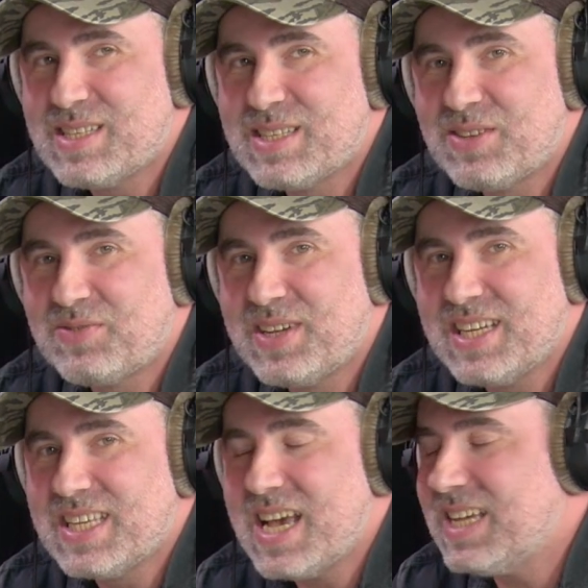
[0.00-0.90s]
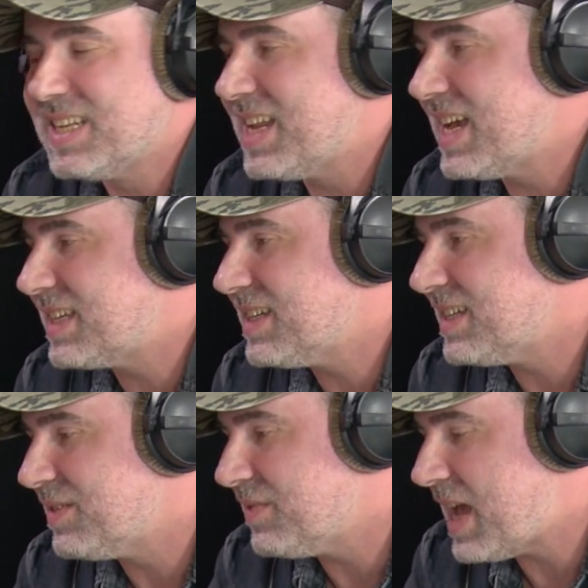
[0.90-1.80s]
is so funny. Yeah, like
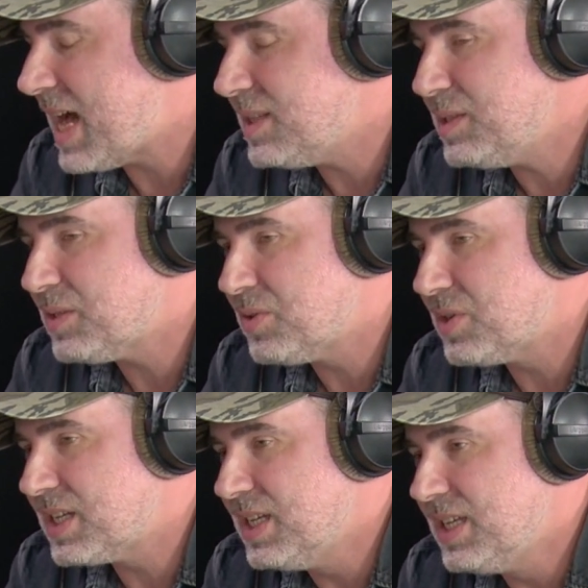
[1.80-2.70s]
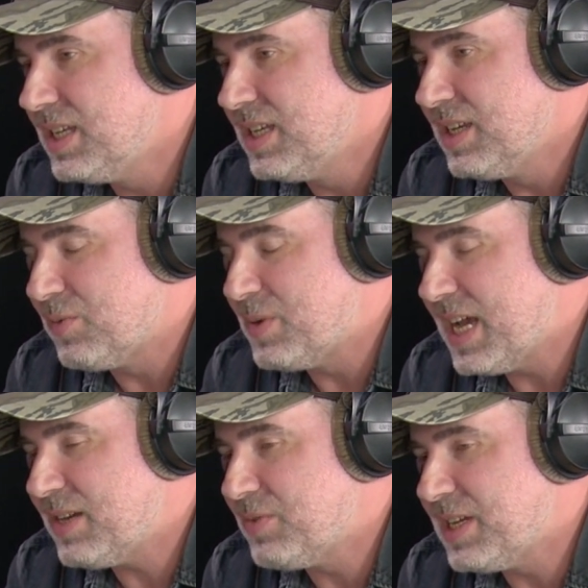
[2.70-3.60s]
Herzog, we
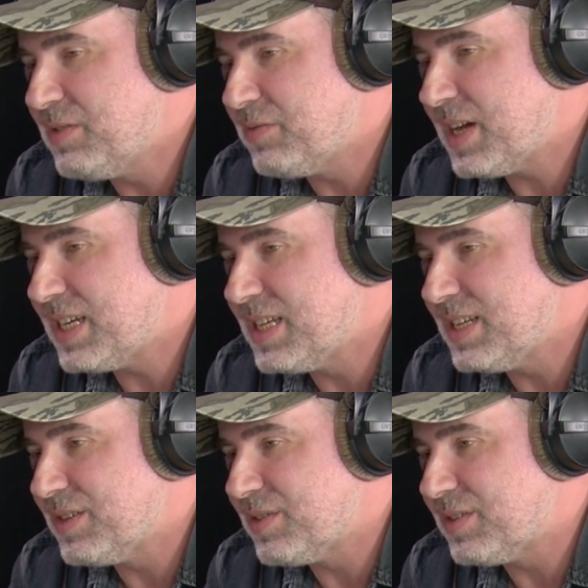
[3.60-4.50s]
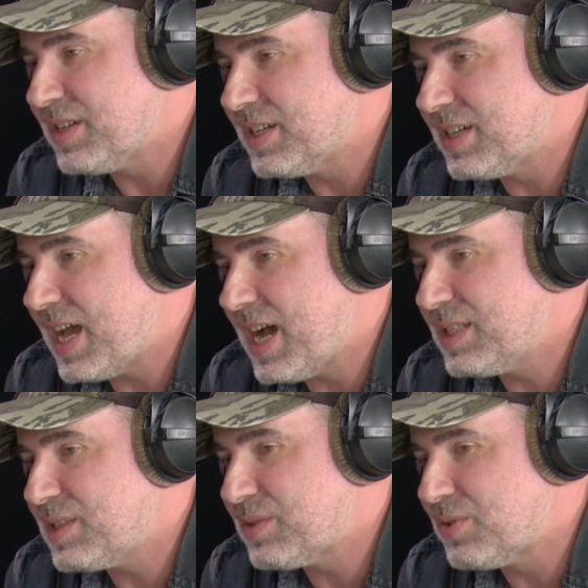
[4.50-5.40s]
had really funny.
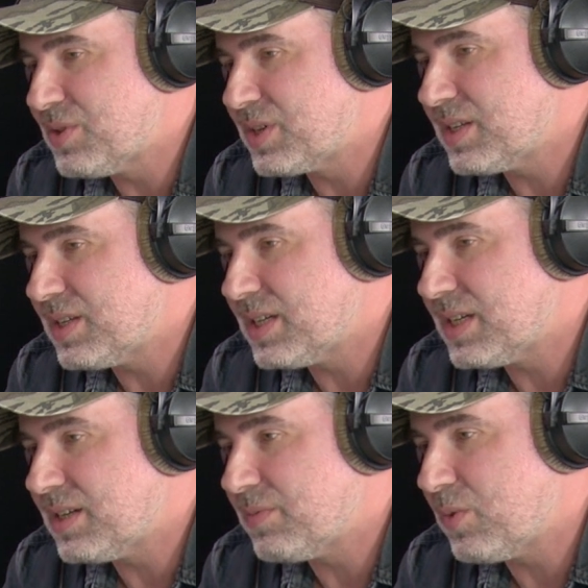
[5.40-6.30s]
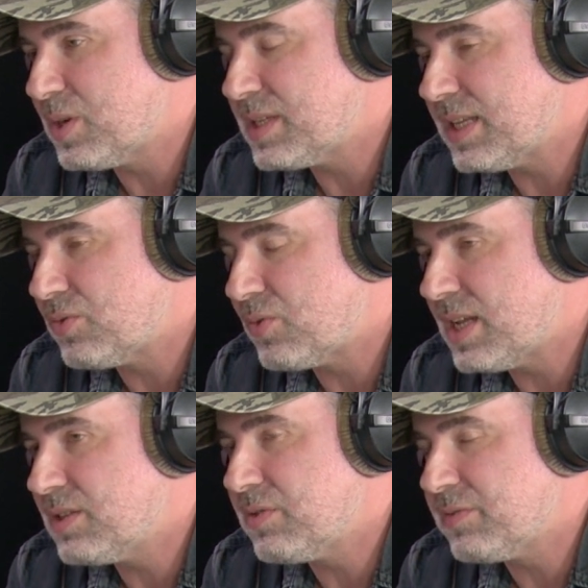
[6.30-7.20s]
Herzog was at
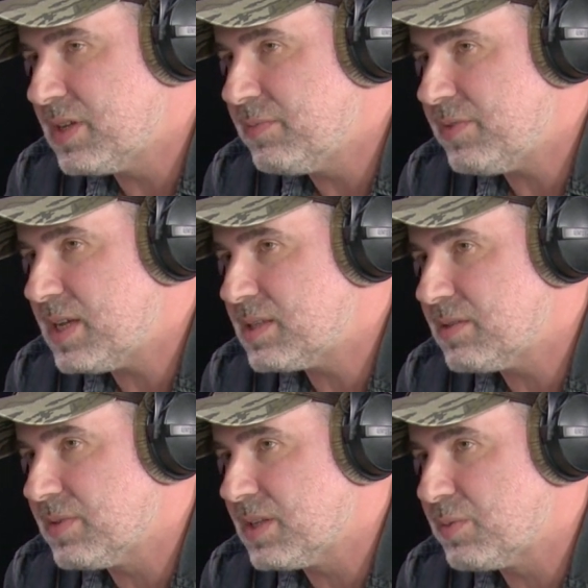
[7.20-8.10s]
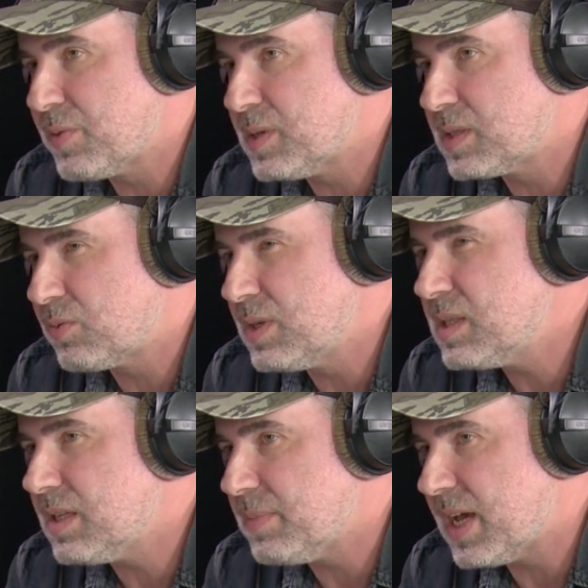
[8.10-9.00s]
Toronto Film Festival with his
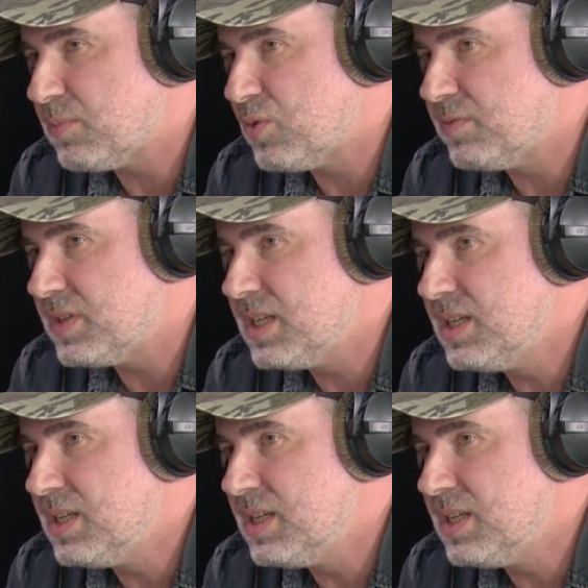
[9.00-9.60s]
Grizzly Man movie,